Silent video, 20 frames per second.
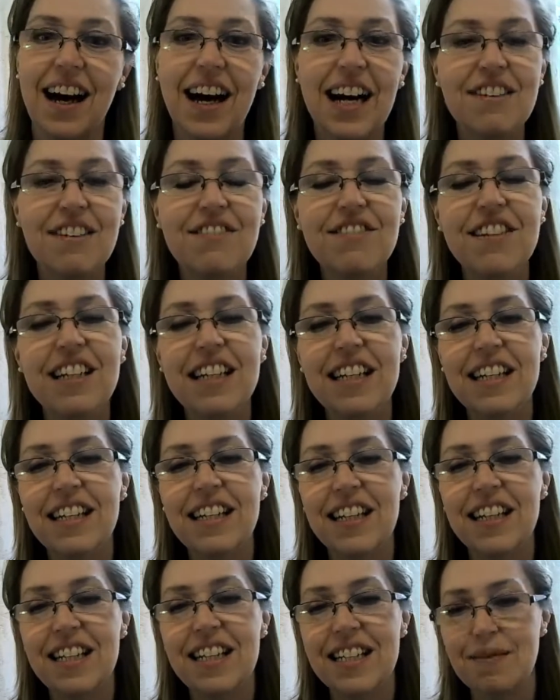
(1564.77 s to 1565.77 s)
I had a really
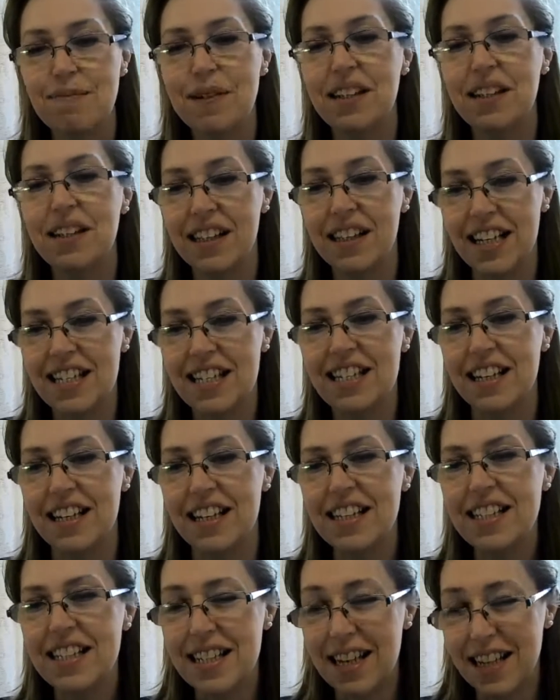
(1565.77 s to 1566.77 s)
nice meal yesterday.
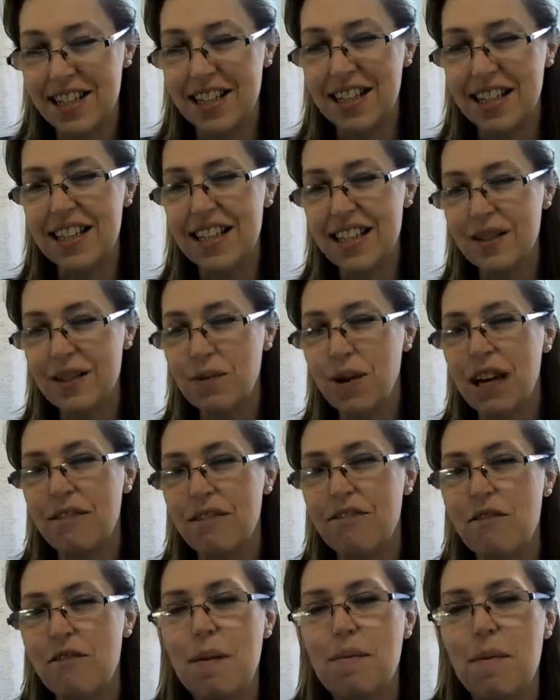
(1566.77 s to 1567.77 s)
This is what
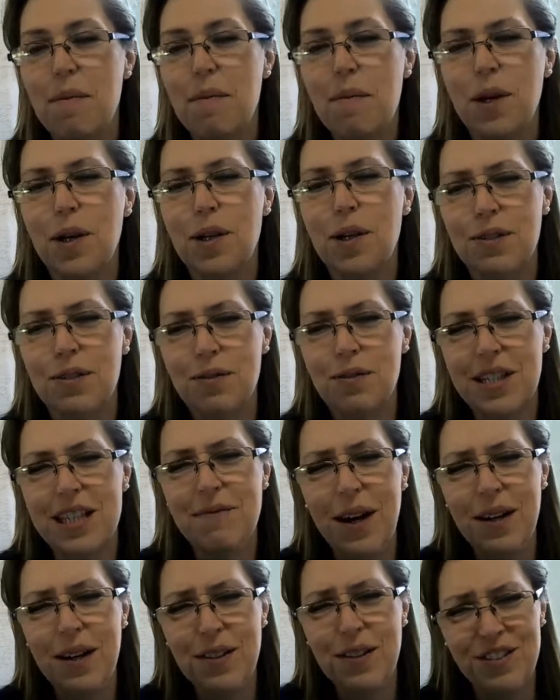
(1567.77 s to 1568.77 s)
I remember because it was
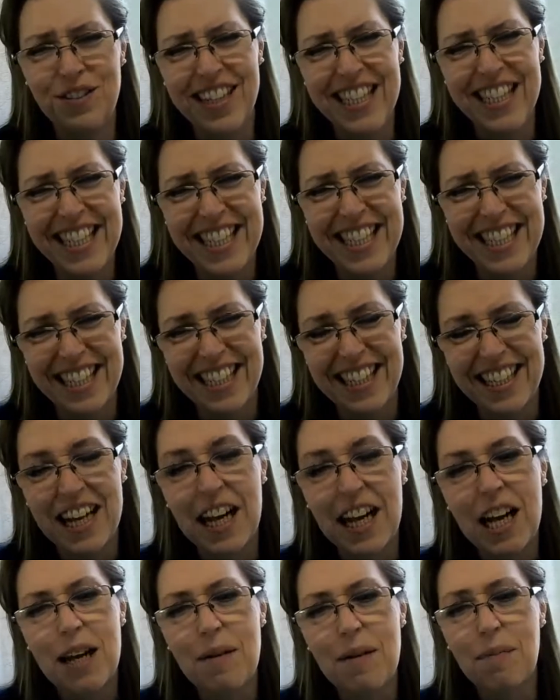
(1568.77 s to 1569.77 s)
the most recent.
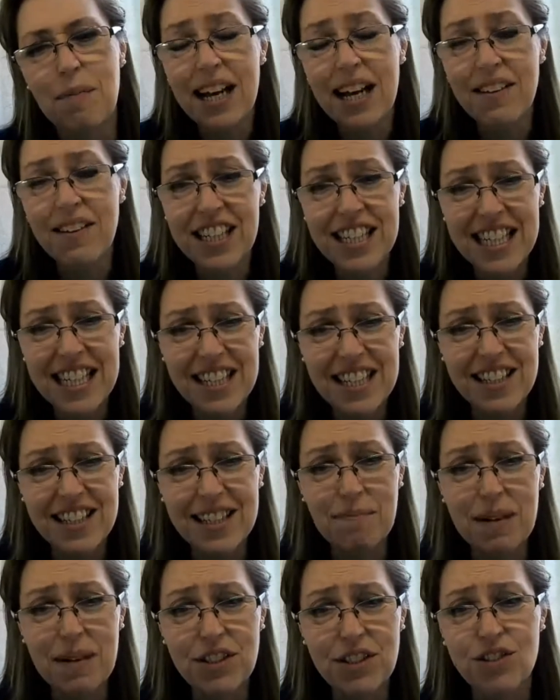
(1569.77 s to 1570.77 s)
But I had
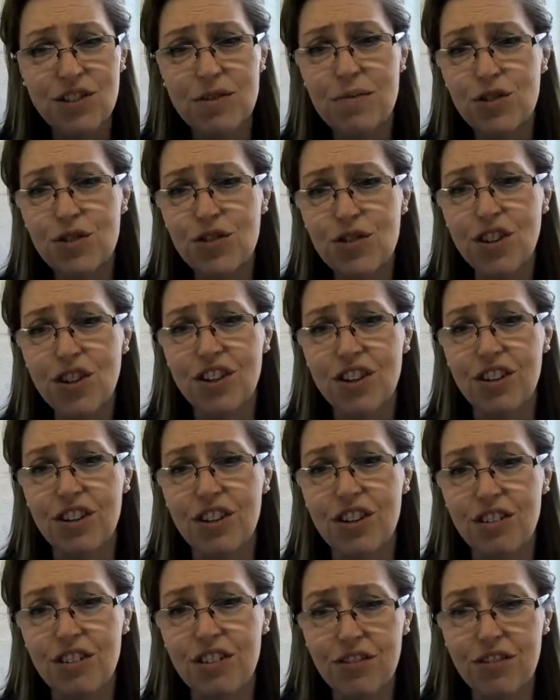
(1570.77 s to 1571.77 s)
fantastic mushroom
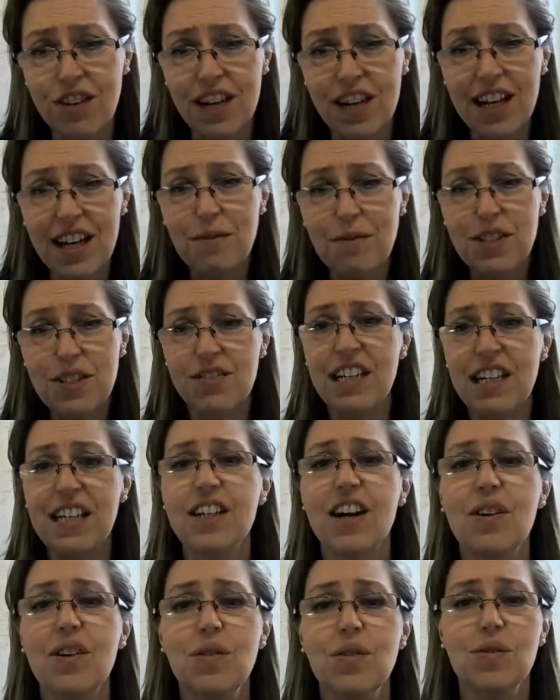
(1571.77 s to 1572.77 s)
stroganoff, and I was
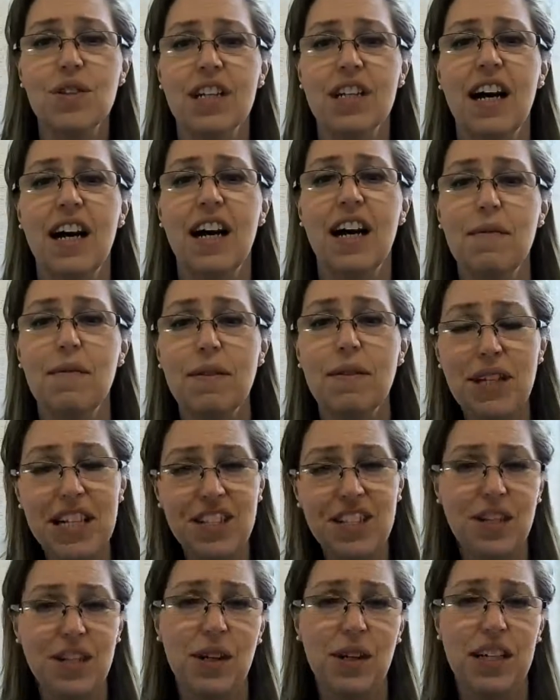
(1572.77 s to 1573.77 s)
feeling cold. It was
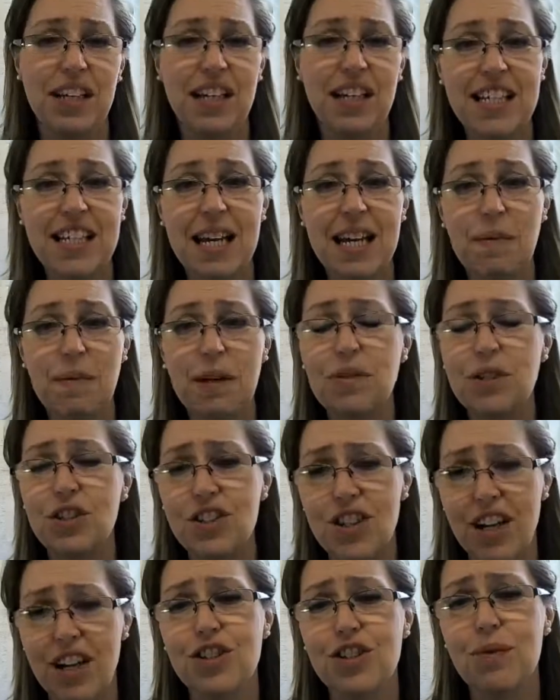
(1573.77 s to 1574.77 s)
actually quite a nice day, but it was
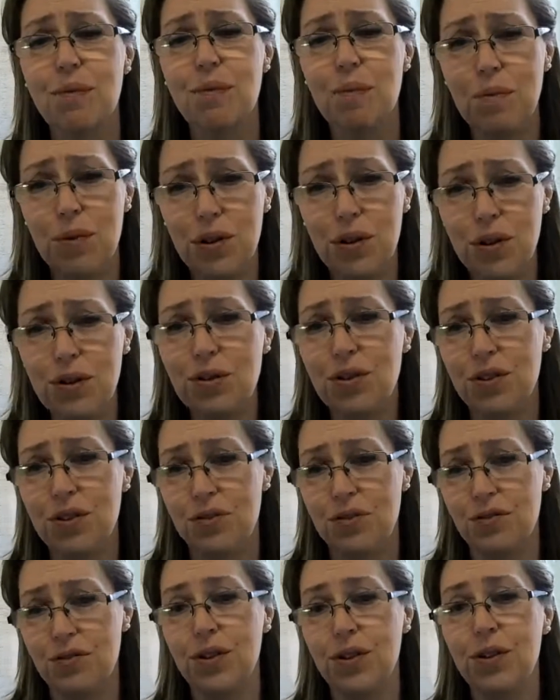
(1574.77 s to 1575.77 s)
just
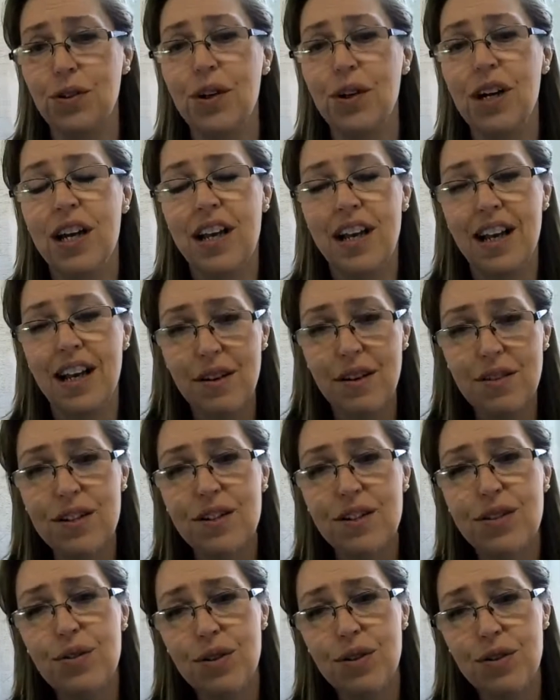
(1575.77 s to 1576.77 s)
beautiful. It was the
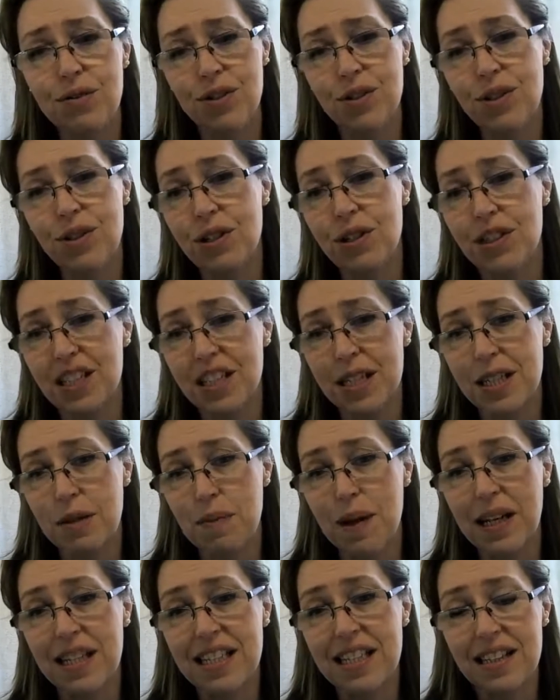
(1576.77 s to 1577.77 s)
sort of food you'd
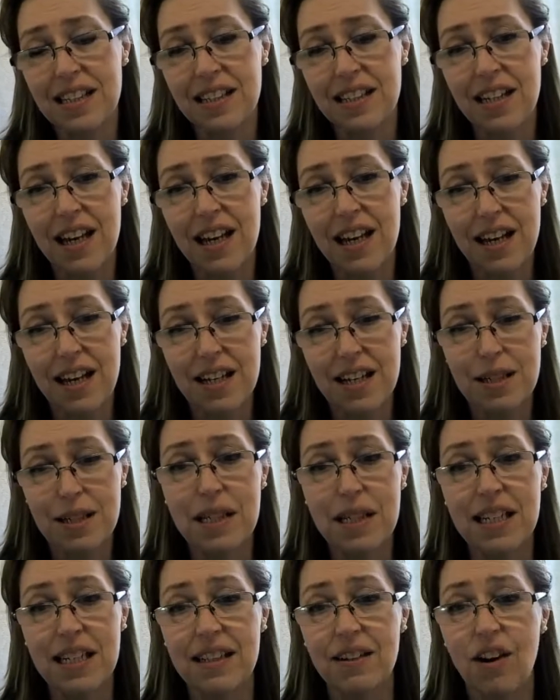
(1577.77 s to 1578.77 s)
expect to
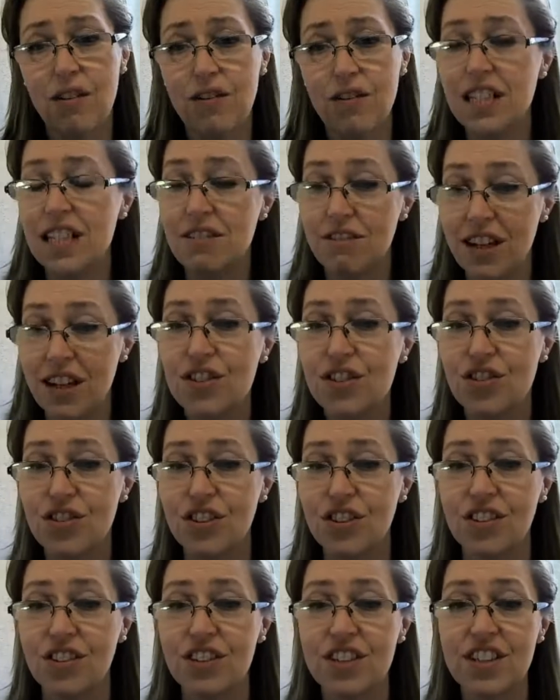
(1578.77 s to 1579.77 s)
be offered in a
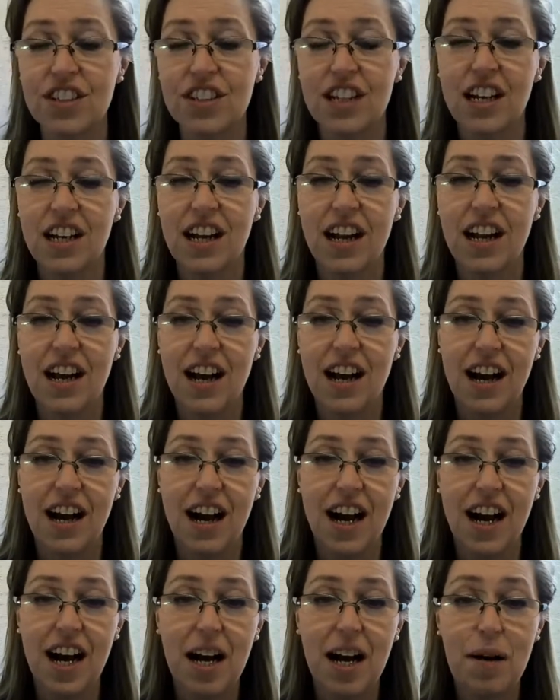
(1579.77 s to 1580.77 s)
restaurant.
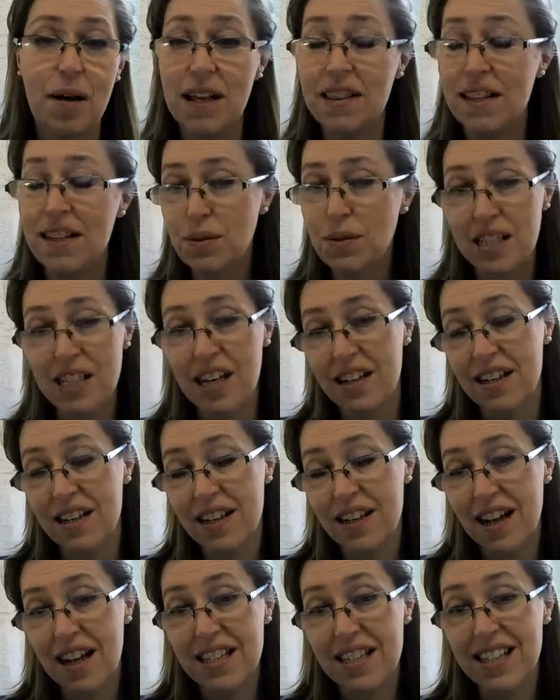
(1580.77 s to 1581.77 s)
And this was
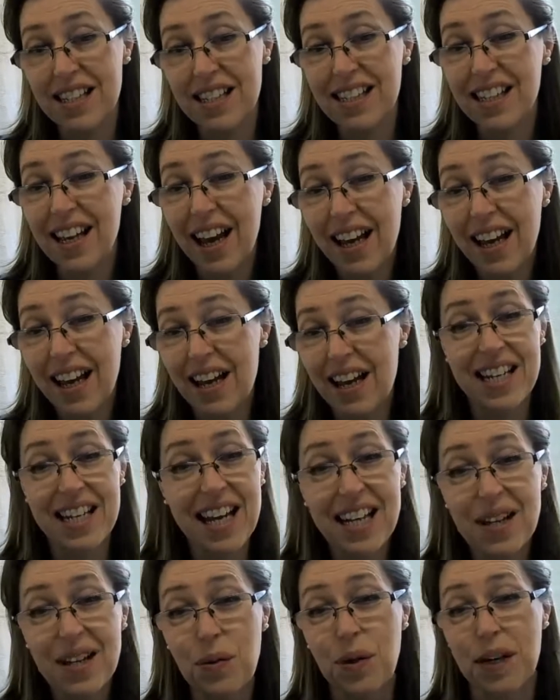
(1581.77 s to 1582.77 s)
done as a
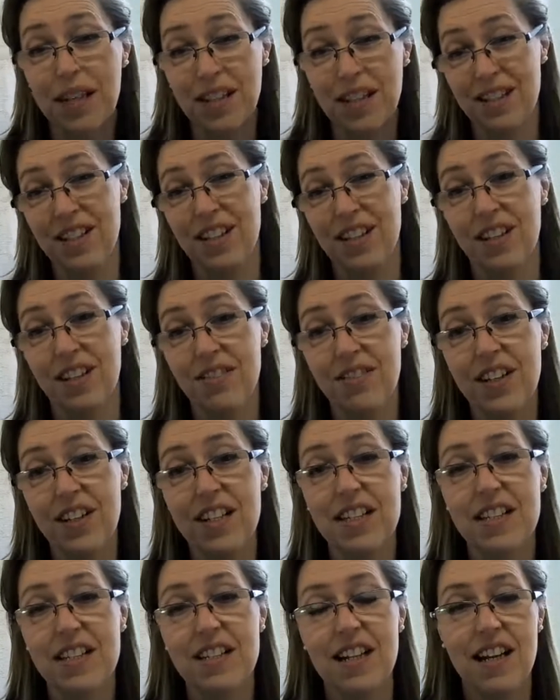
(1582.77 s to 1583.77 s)
takeaway
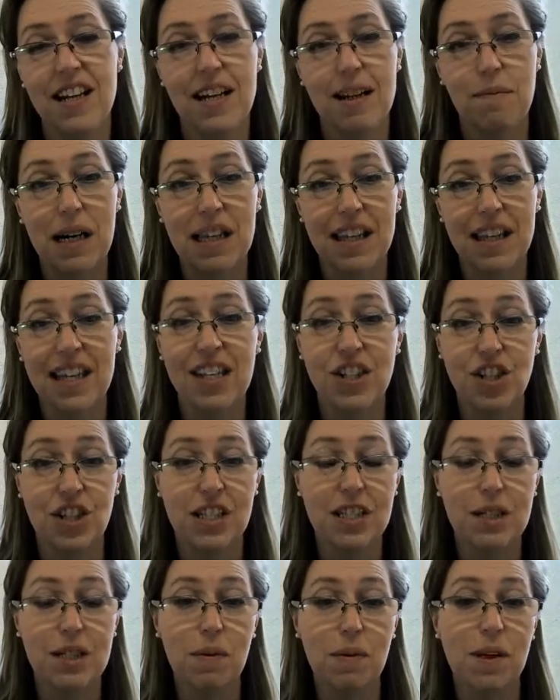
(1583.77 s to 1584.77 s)
service by the
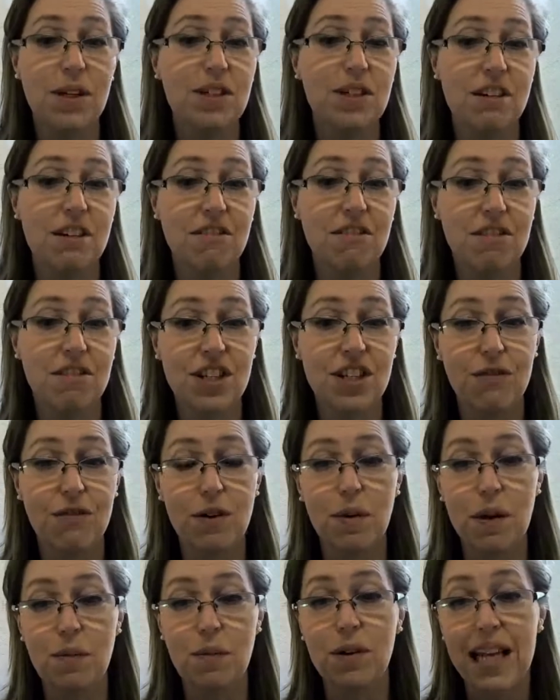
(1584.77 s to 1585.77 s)
kitchens because there are so
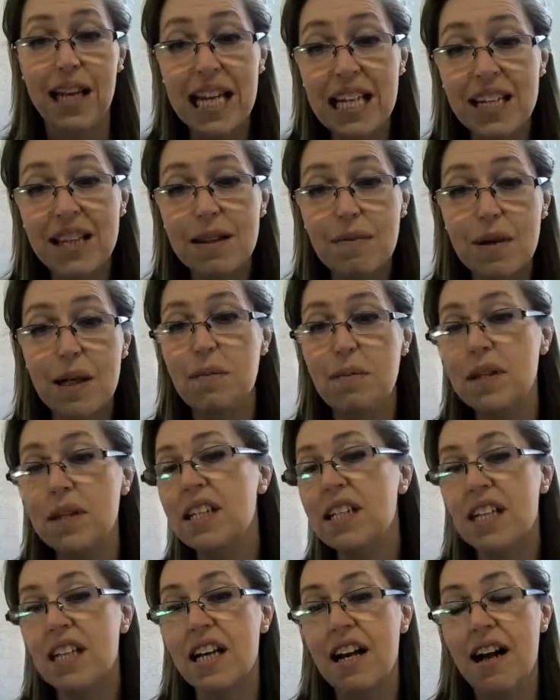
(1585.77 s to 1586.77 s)
few people in at the
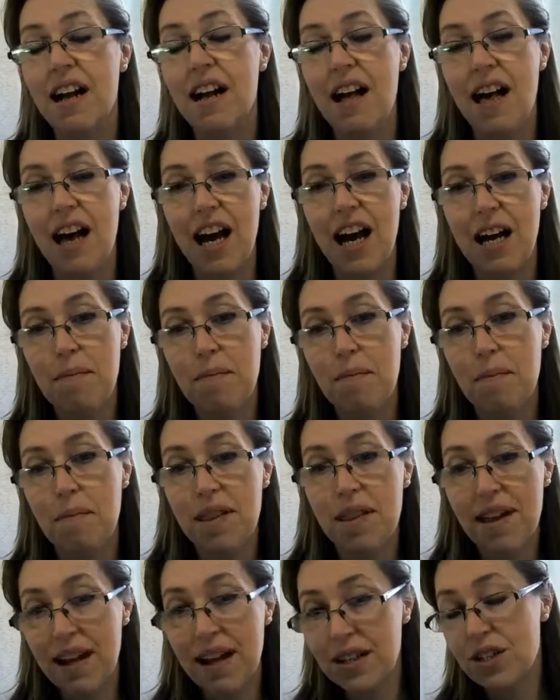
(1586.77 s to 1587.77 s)
moment.
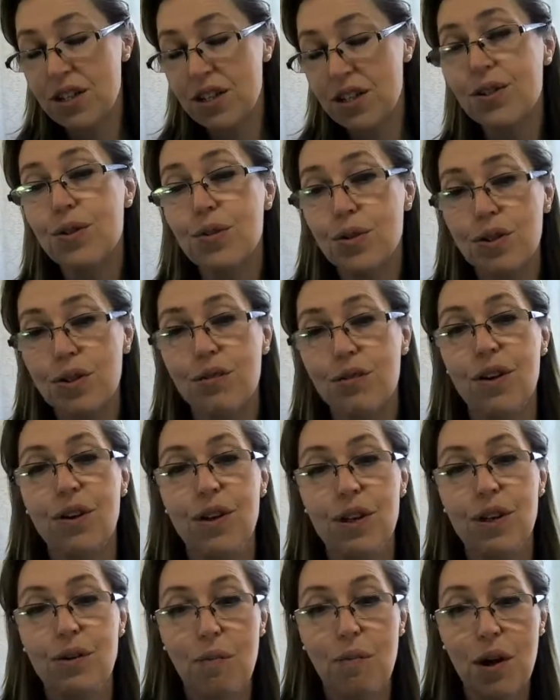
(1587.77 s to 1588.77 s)
But that's the sort of
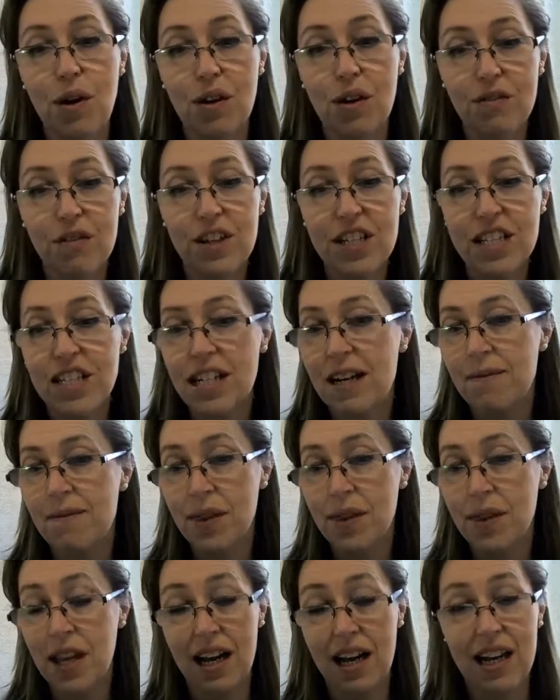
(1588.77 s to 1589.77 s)
food that would be offered.